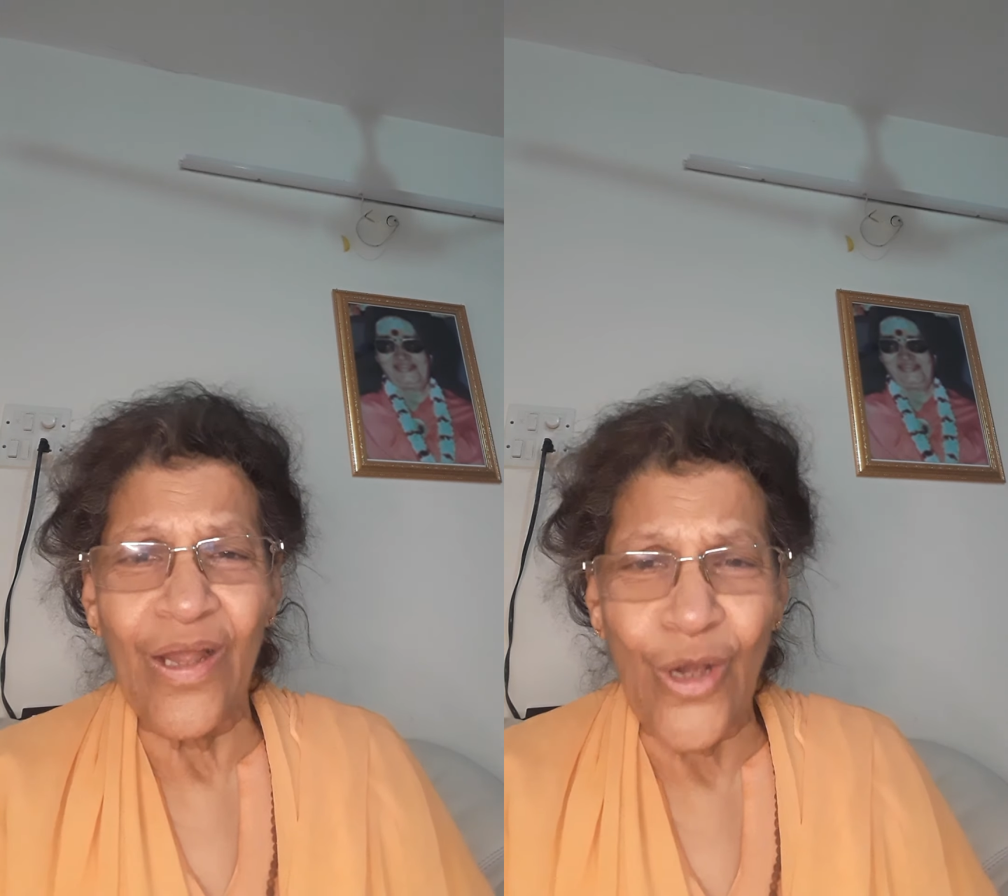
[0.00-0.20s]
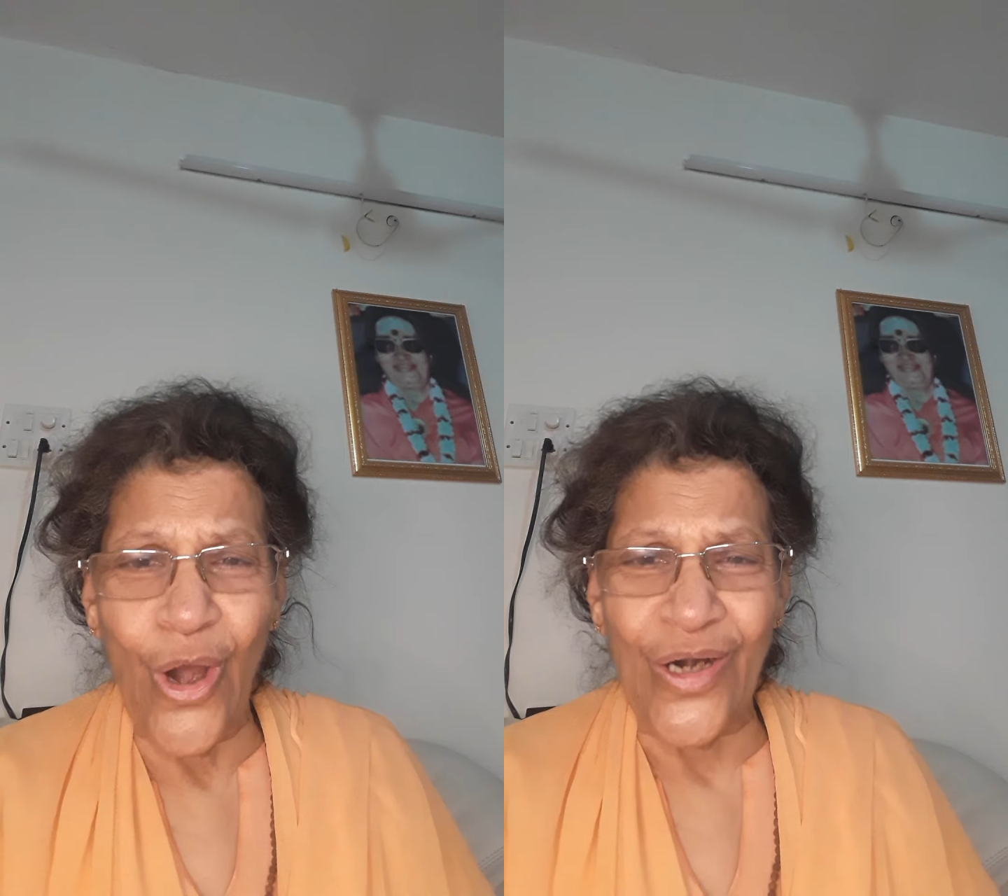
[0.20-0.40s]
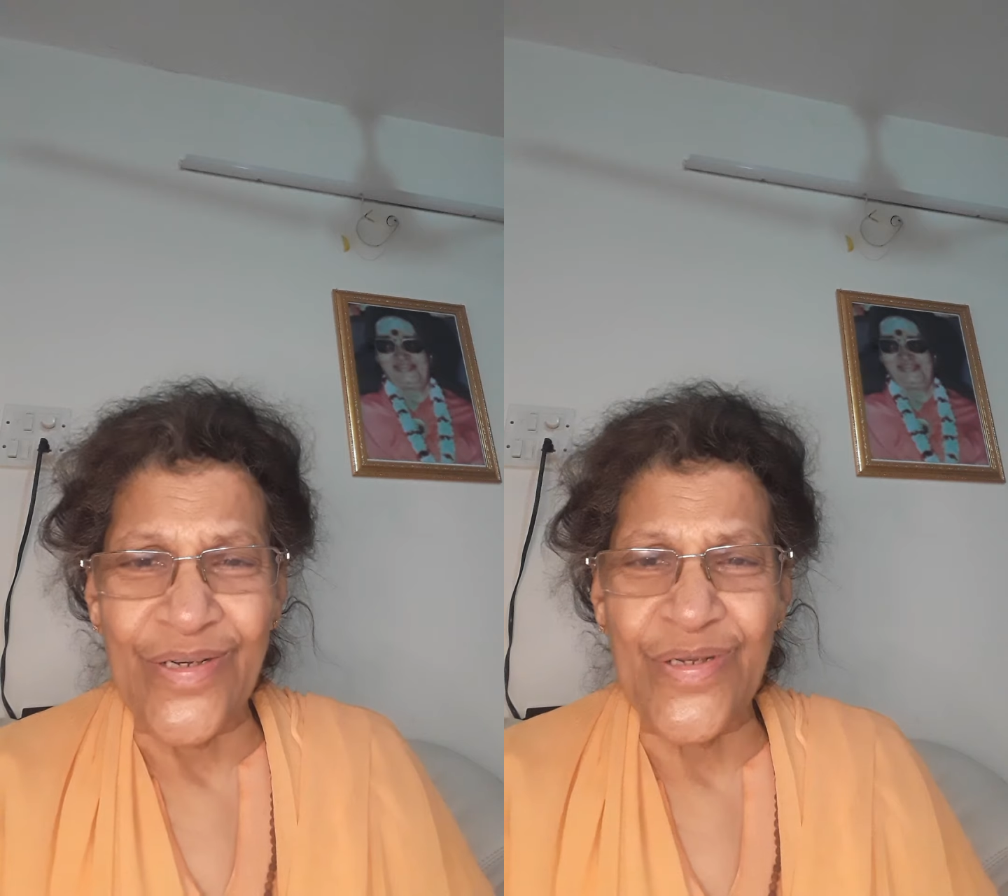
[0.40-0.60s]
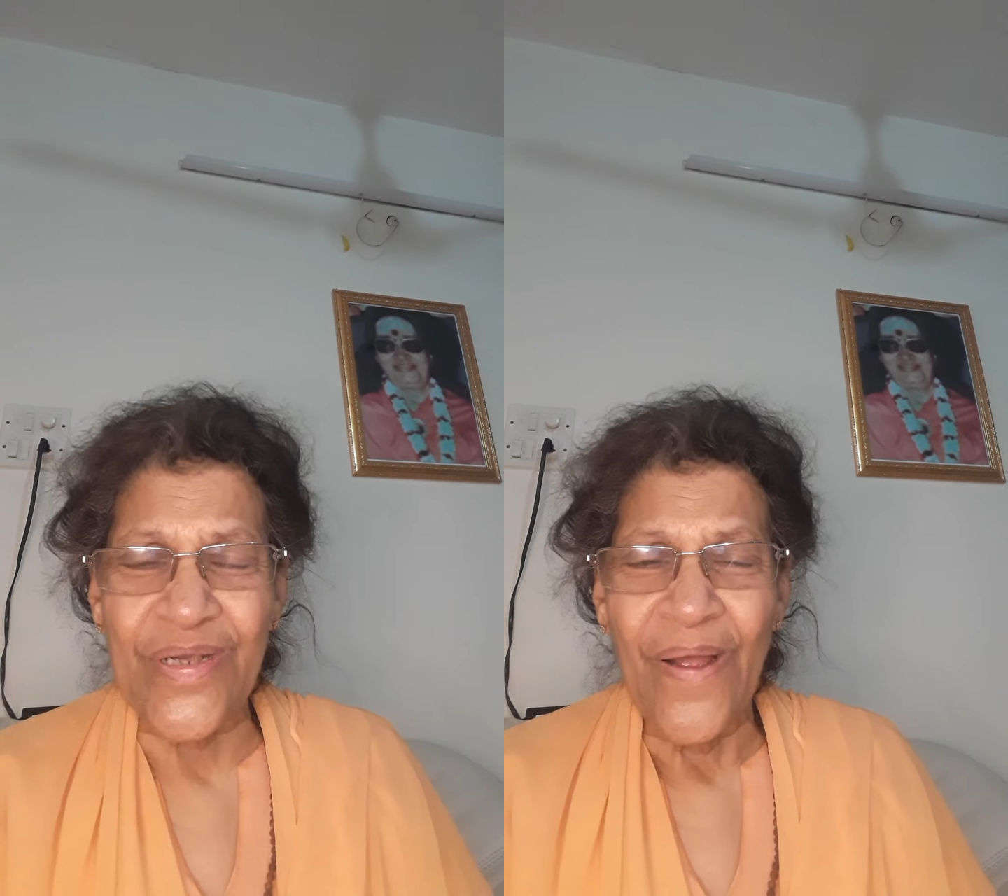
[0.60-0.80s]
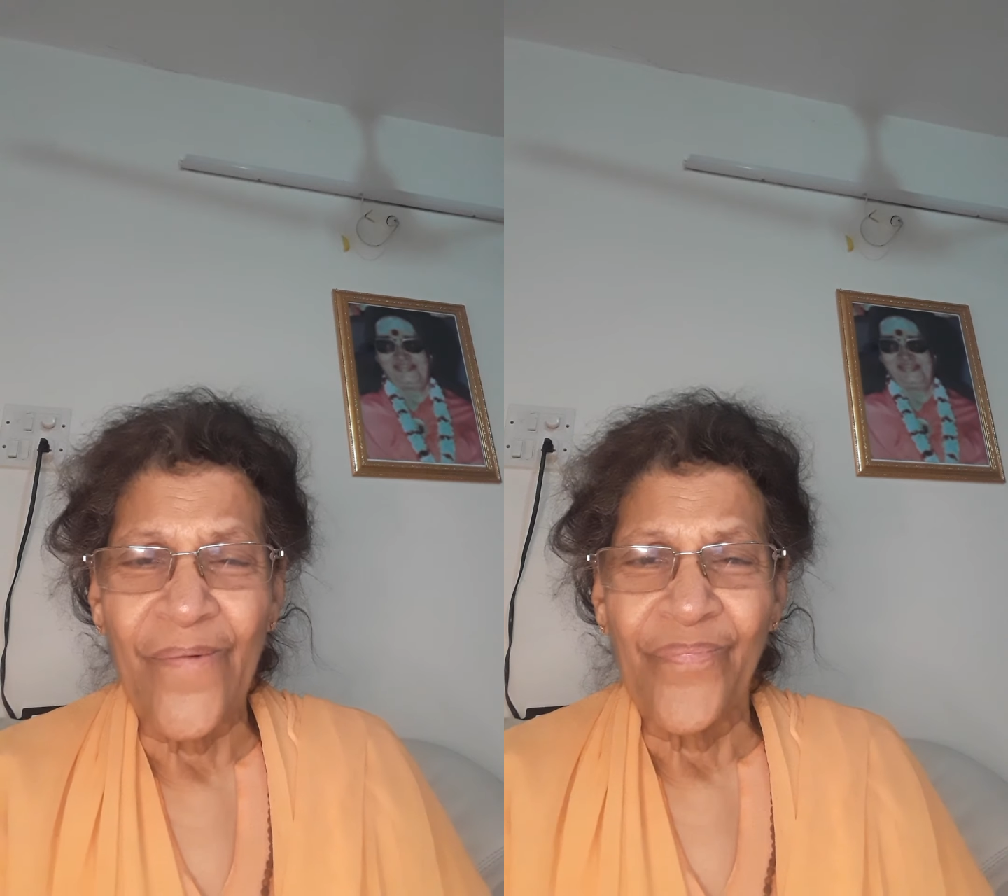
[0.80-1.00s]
gods.